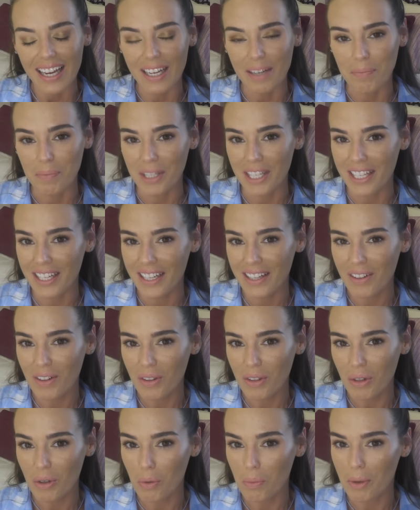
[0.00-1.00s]
I'm getting a
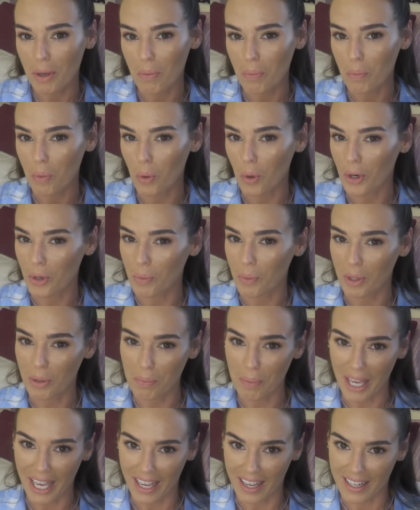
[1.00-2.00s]
little bit bored with
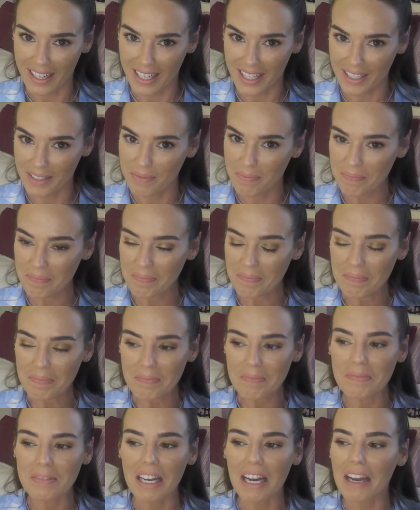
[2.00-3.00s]
panning.
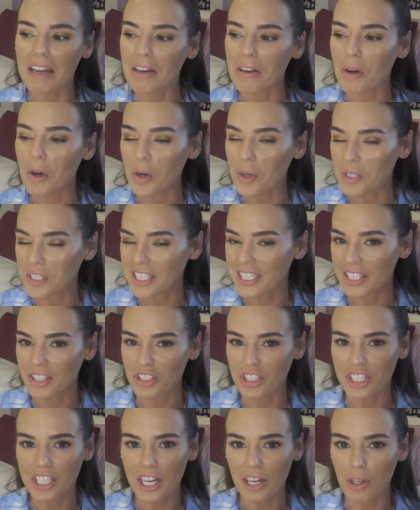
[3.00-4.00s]
I know it's
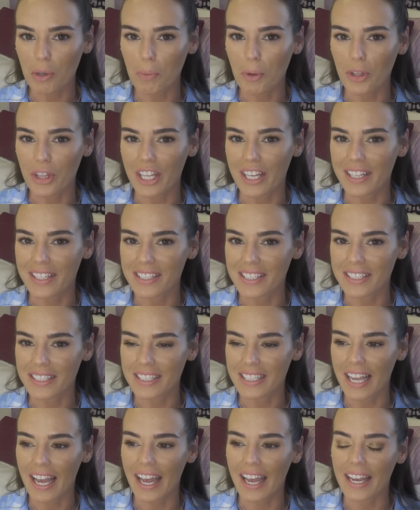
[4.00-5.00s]
such a terrible thing to
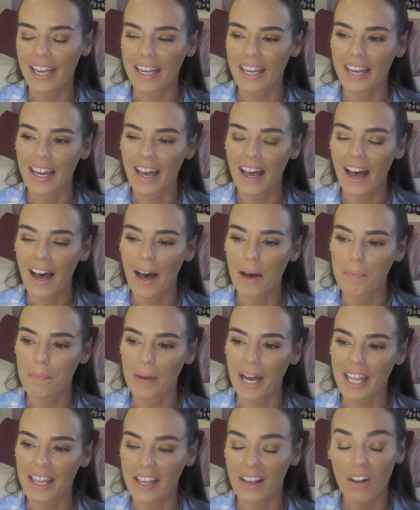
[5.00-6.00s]
say. Um,
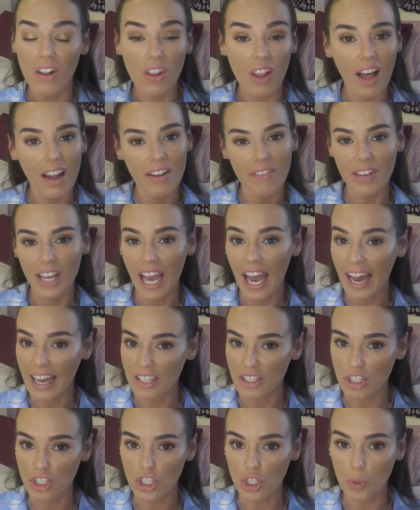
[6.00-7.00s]
I think a lot of it had
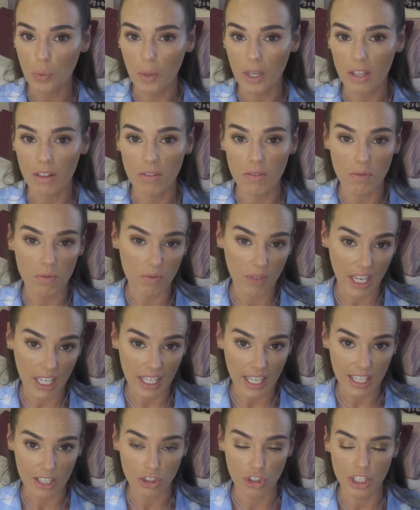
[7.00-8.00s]
to do with
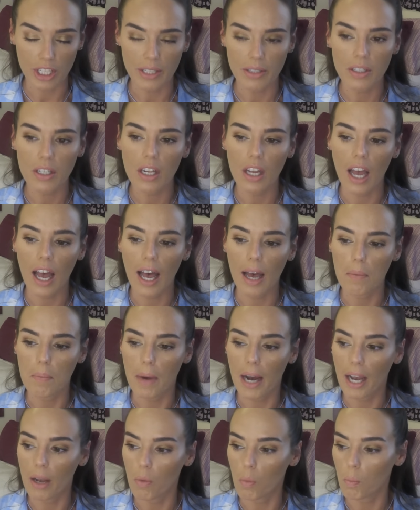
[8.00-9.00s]
vacation. Um,
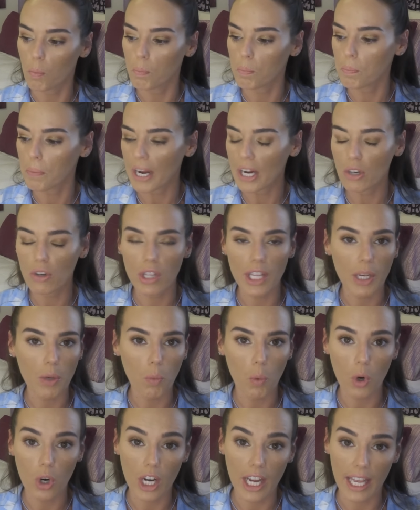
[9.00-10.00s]
I barely
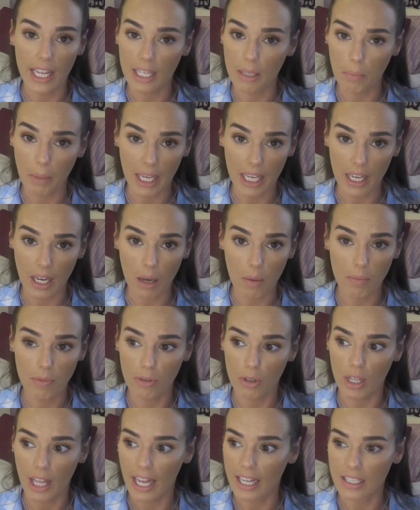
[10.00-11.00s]
wore any makeup
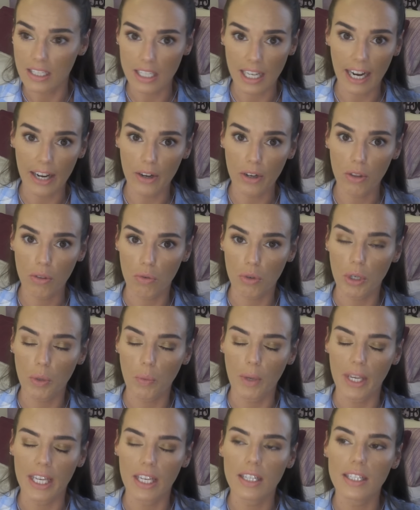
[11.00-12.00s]
for that entire three
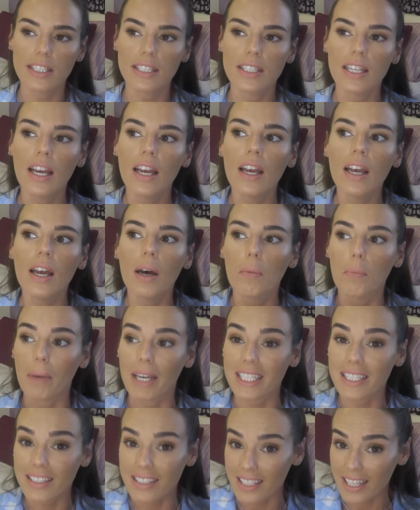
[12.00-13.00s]
weeks. My
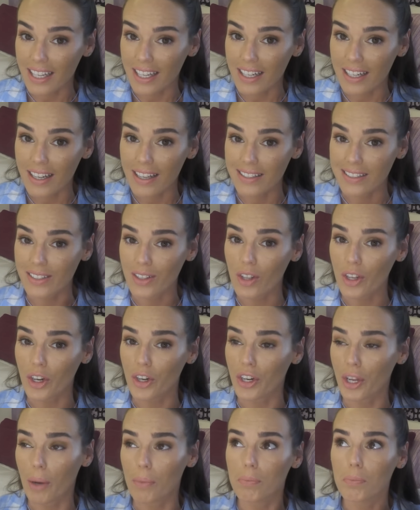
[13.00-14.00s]
skin has
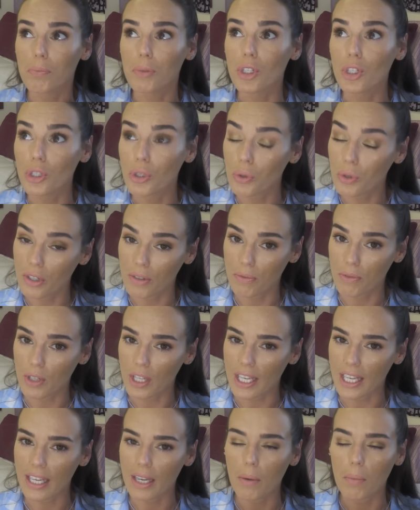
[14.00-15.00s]
cleared up
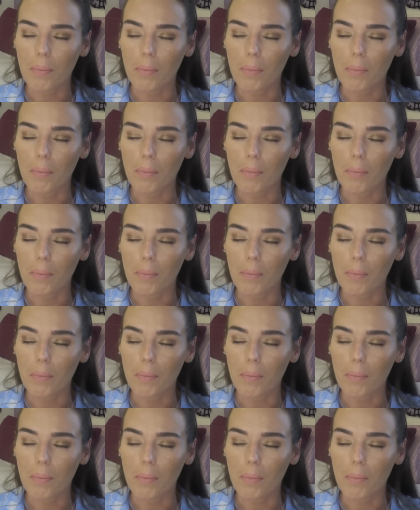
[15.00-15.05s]
beautifully.